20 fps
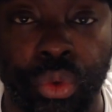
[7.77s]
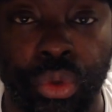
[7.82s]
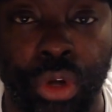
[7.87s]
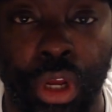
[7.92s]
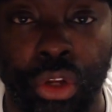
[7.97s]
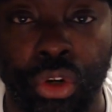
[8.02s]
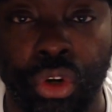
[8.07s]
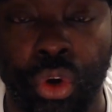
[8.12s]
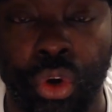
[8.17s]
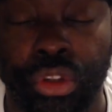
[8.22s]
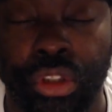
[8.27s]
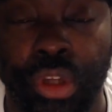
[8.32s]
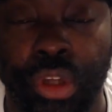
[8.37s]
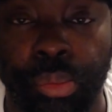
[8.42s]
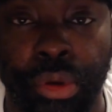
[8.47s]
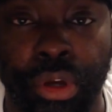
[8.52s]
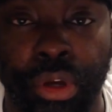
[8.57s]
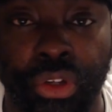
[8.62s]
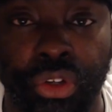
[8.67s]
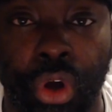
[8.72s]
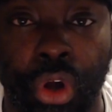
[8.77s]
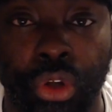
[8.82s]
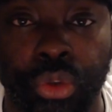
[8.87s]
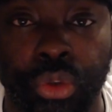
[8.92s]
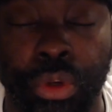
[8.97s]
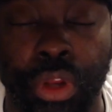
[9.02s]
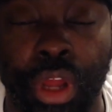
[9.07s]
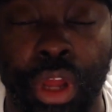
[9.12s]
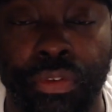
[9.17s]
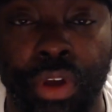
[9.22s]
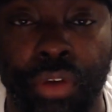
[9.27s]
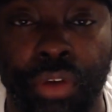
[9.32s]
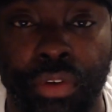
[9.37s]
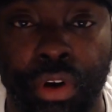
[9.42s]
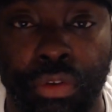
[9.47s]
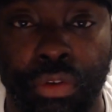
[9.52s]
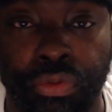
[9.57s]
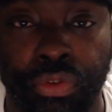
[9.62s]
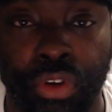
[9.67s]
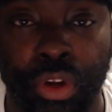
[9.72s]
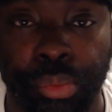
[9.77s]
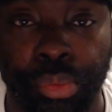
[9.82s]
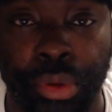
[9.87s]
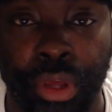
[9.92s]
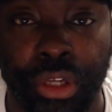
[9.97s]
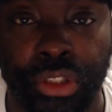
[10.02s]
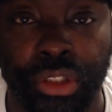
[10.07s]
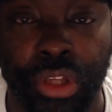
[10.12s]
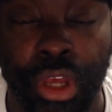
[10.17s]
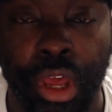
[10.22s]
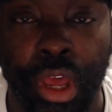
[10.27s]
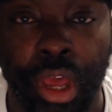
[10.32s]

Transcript: Now, you know it's the Pick Dawgz. We love giving out free picks.